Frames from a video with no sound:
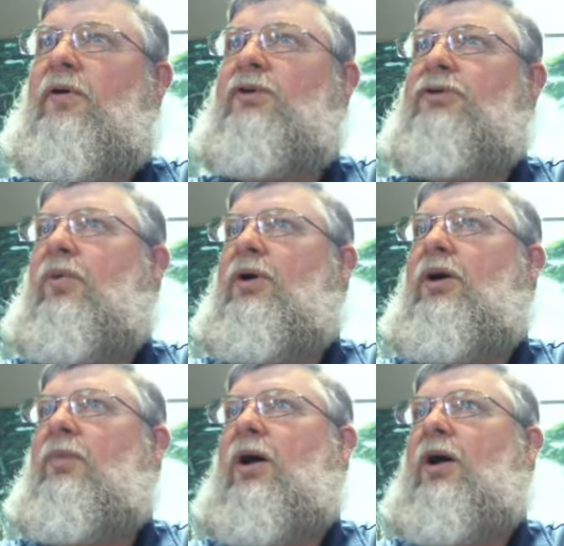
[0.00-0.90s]
That's all we
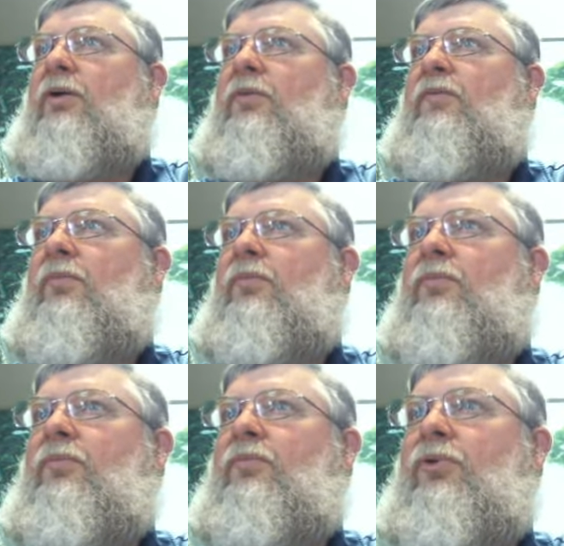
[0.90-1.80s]
hear about from
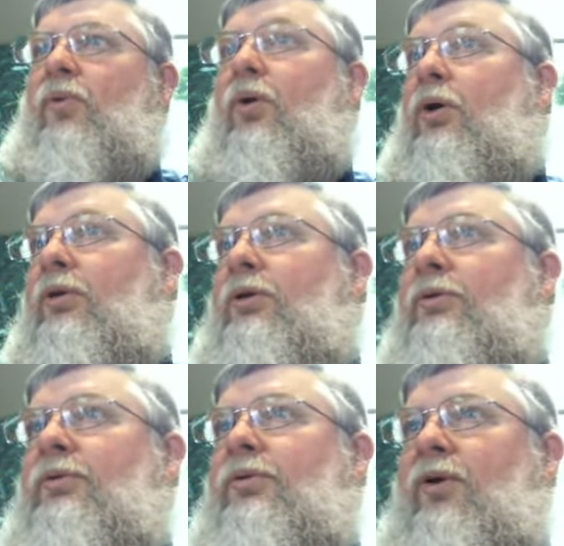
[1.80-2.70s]
the world,
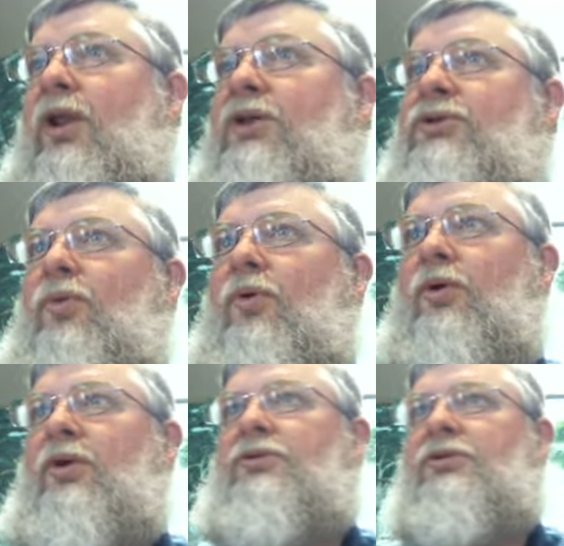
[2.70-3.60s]
the religious
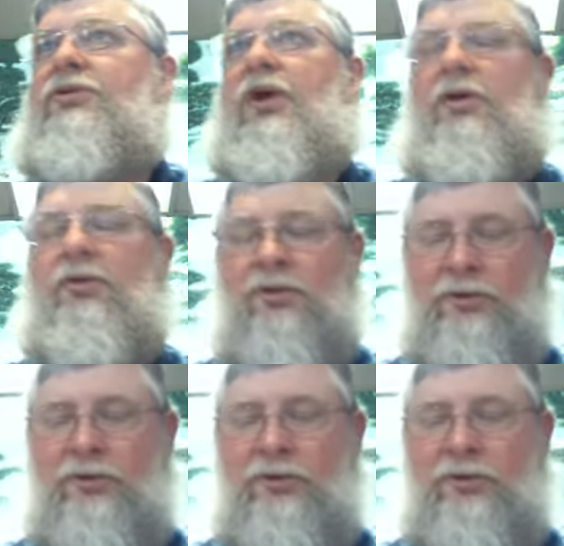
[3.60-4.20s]
world, I should say,